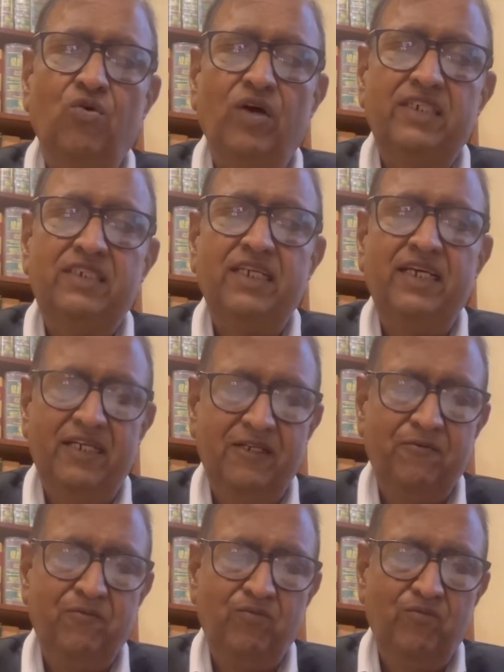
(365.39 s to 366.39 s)
I say,
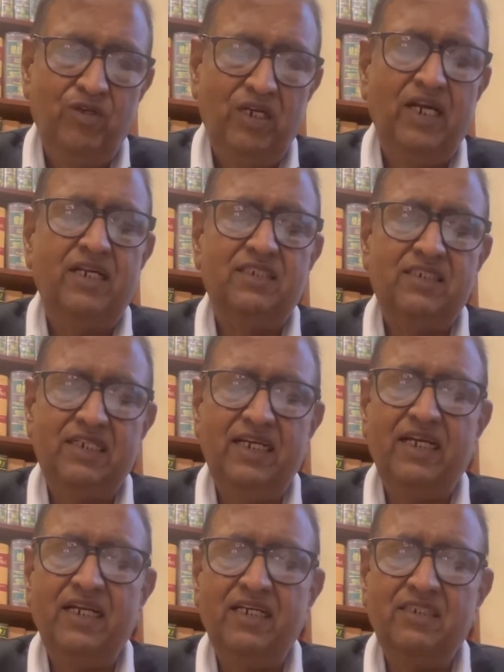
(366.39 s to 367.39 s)
let us take
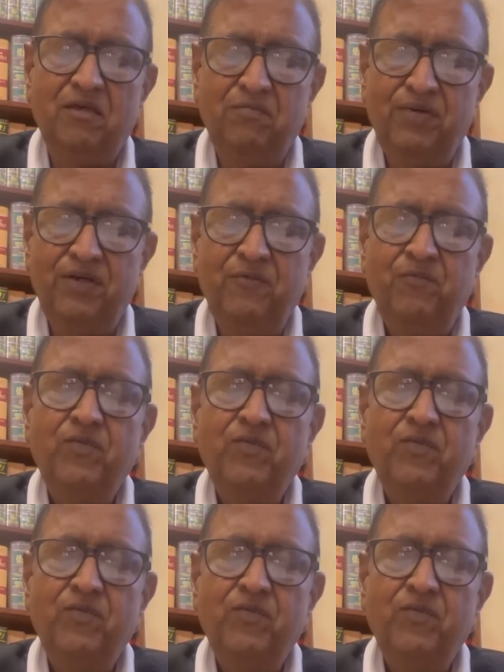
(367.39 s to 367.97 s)
an example.